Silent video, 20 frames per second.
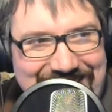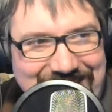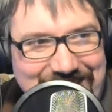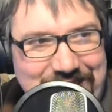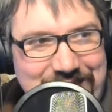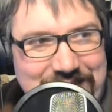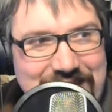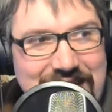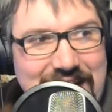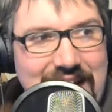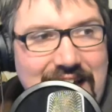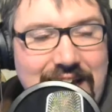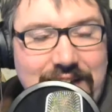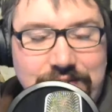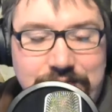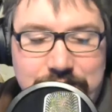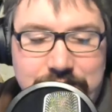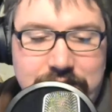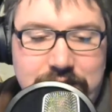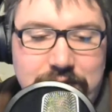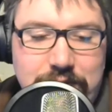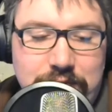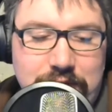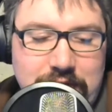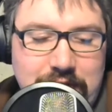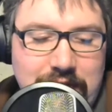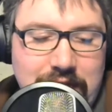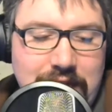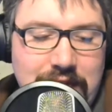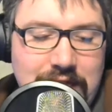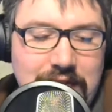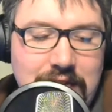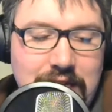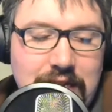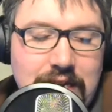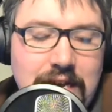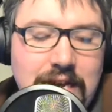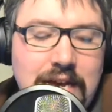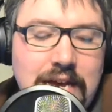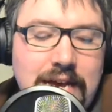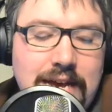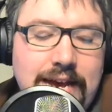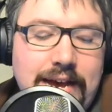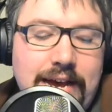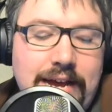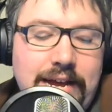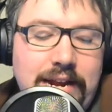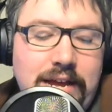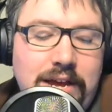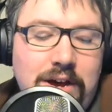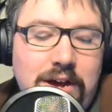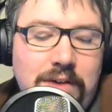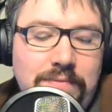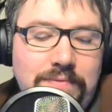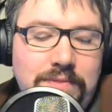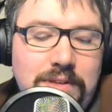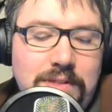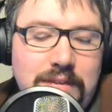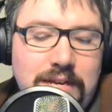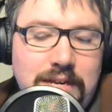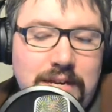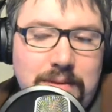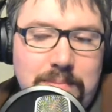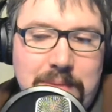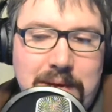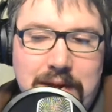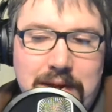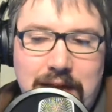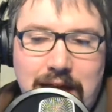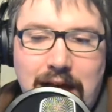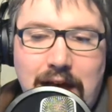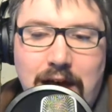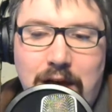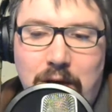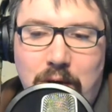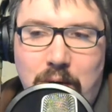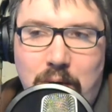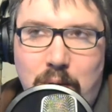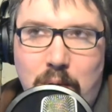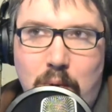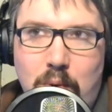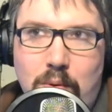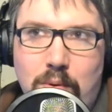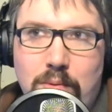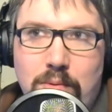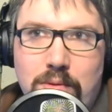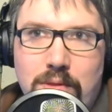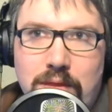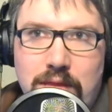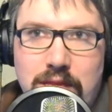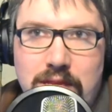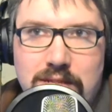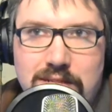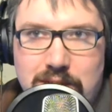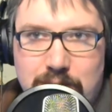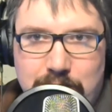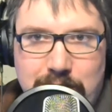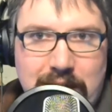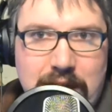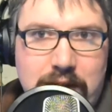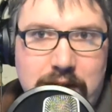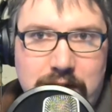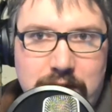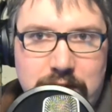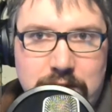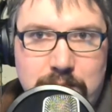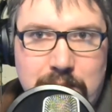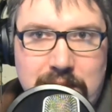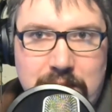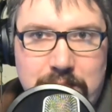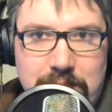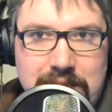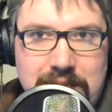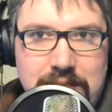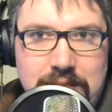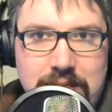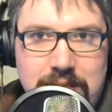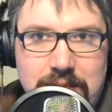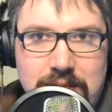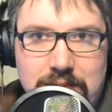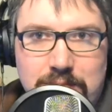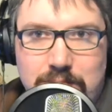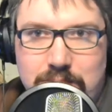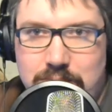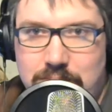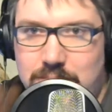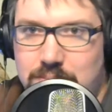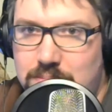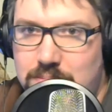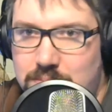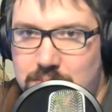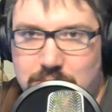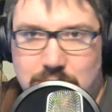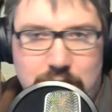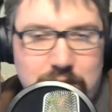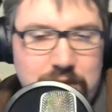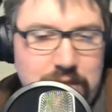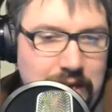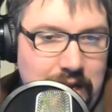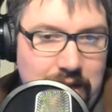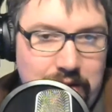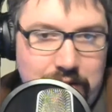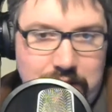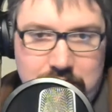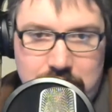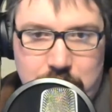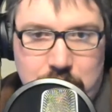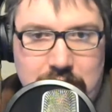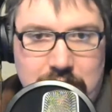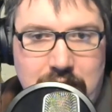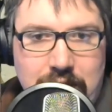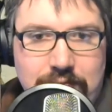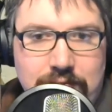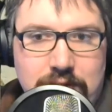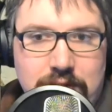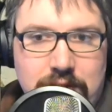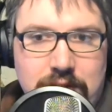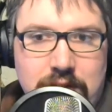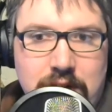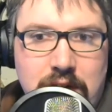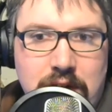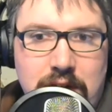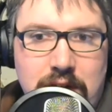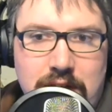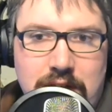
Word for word: you yeah. know, and it's really cool, and, and I think, and I often think about how these are barriers, being distance, personalities, whatever